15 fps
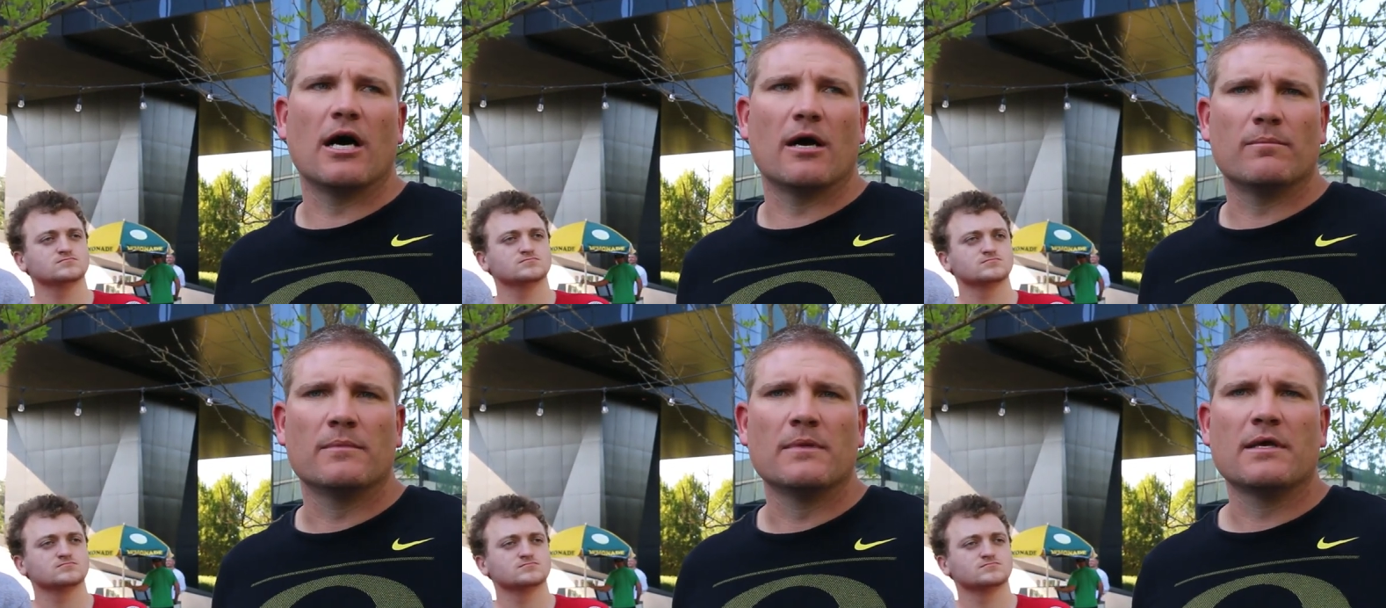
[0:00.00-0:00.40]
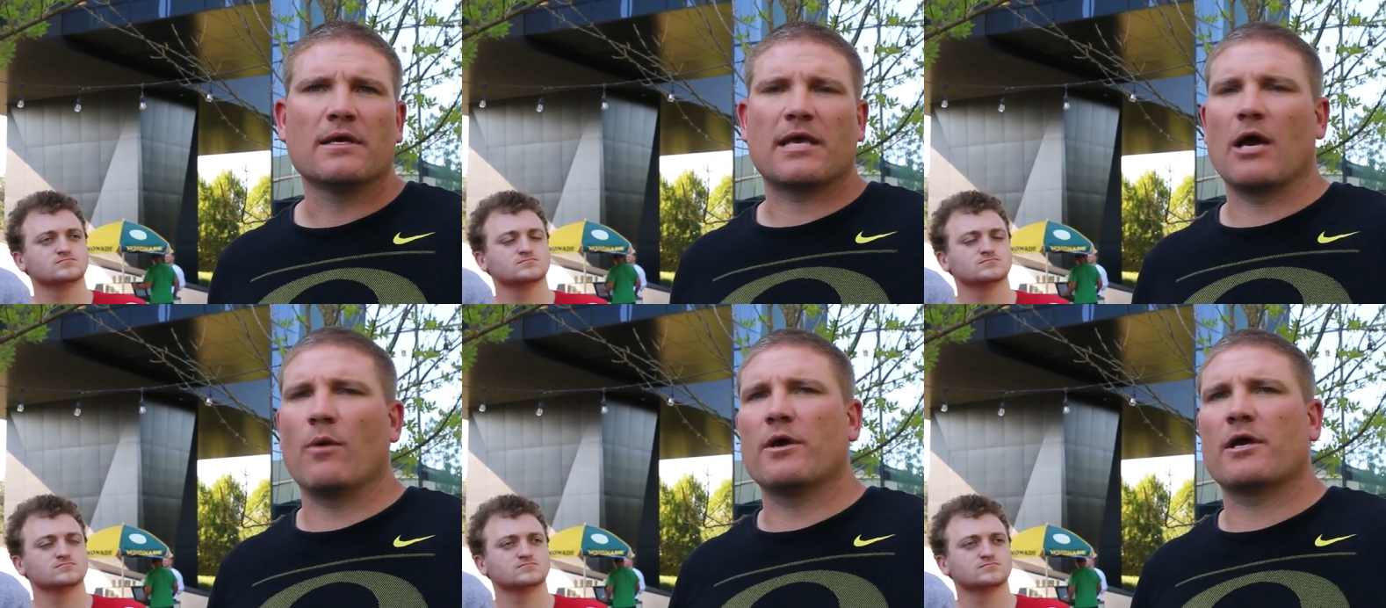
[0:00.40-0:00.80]
Speaker 1: up?
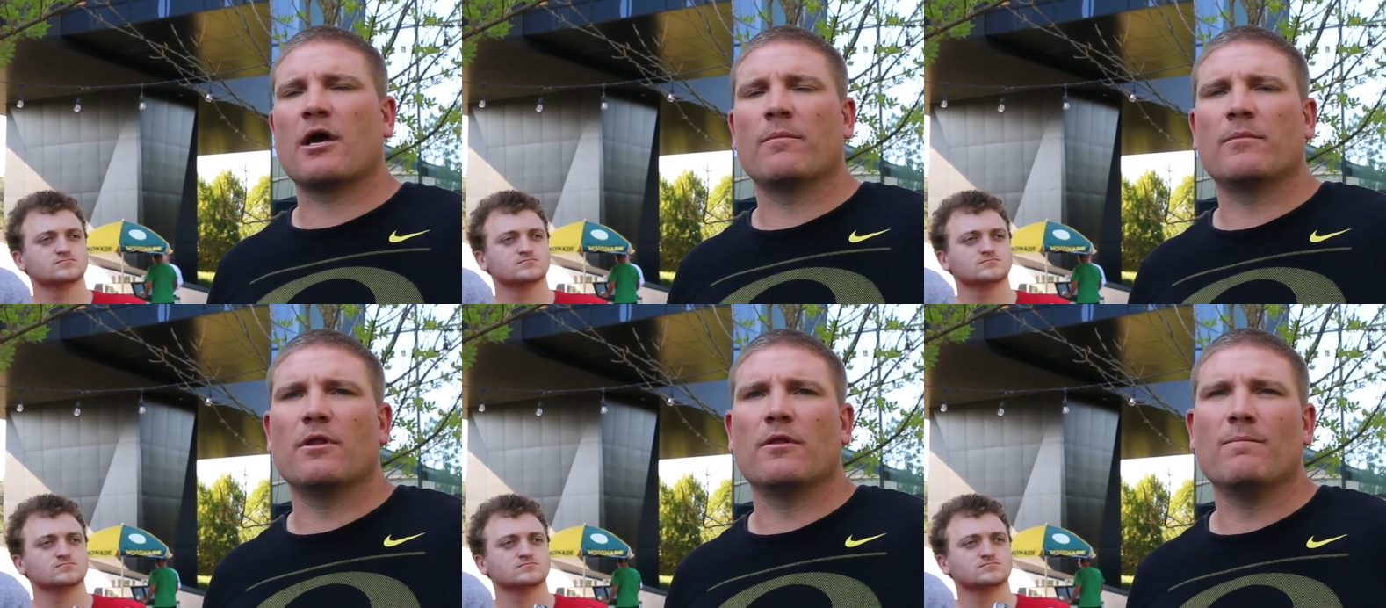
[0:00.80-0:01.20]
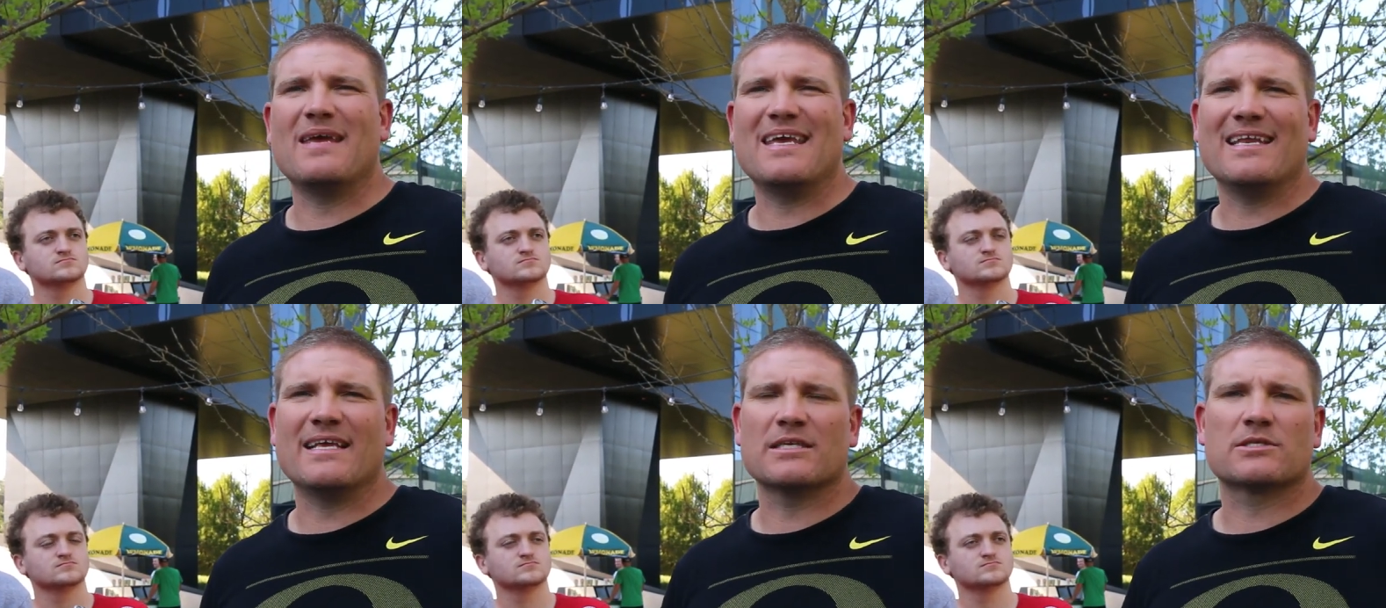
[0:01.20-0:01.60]
Can we come to the
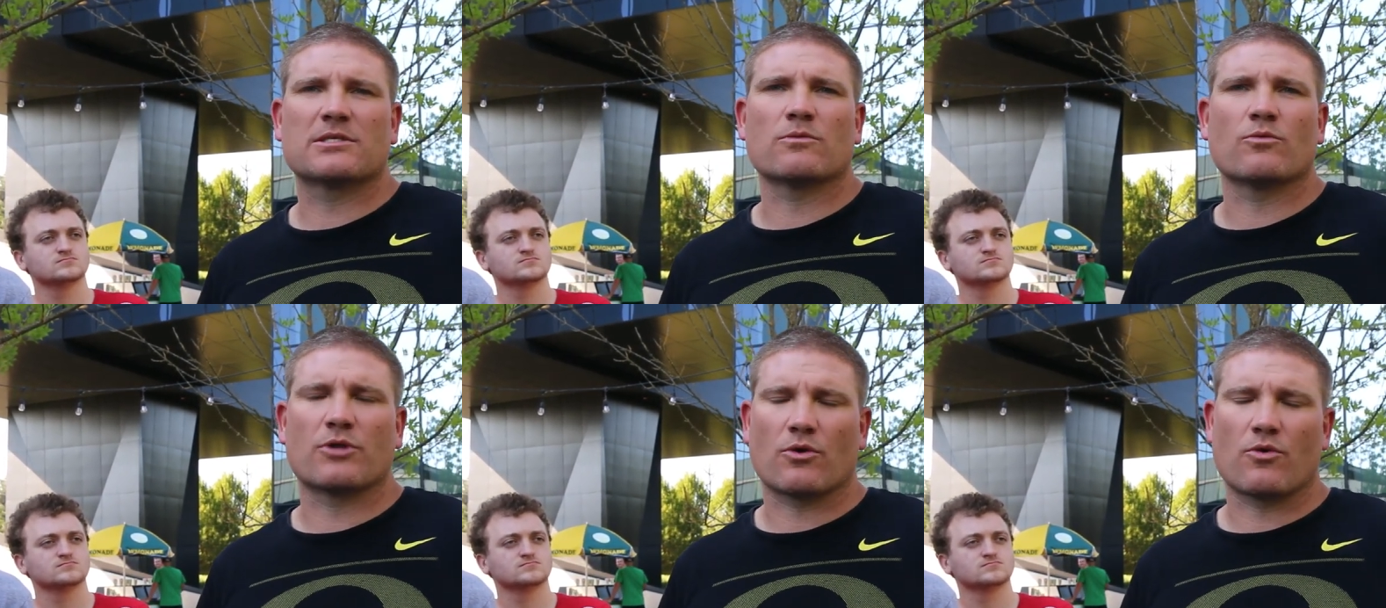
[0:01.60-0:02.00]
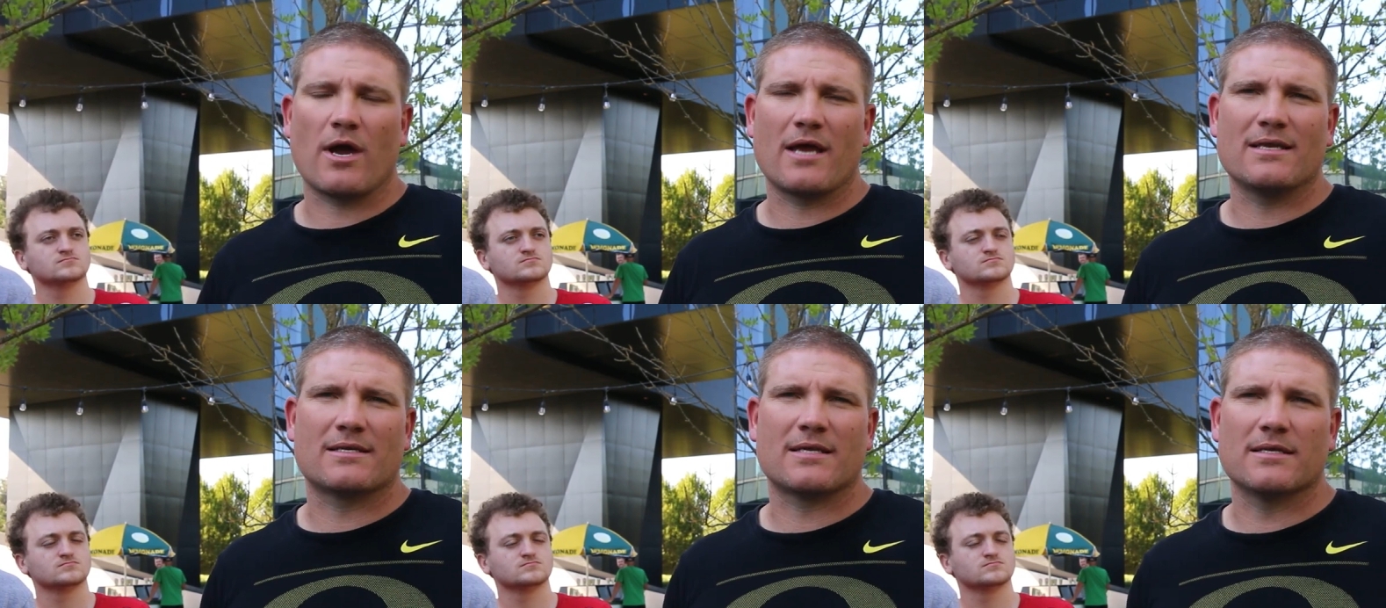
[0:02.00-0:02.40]
meetings with the
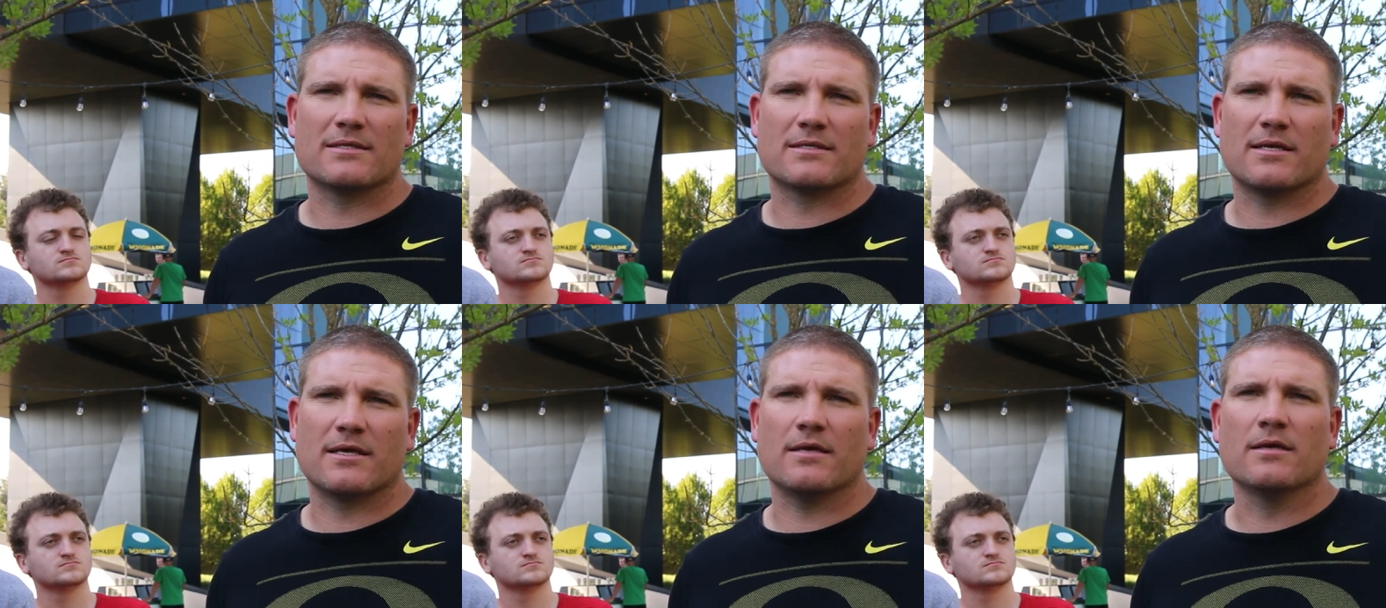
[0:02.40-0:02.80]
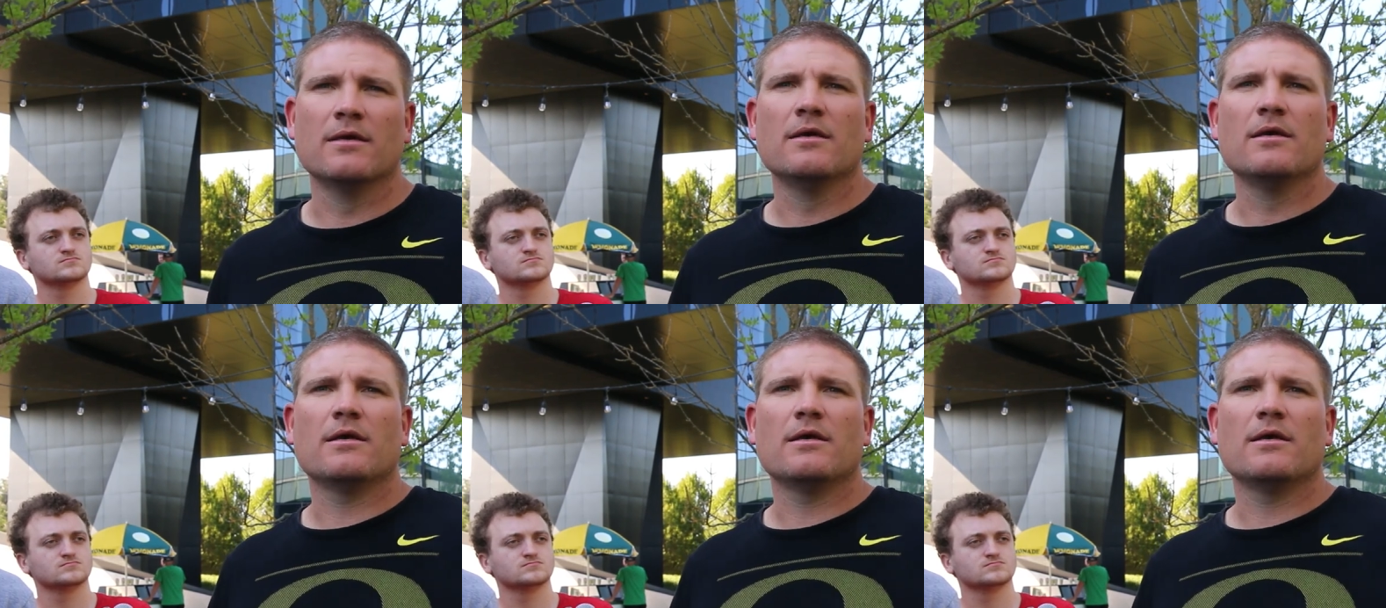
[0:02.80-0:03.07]
right intensity?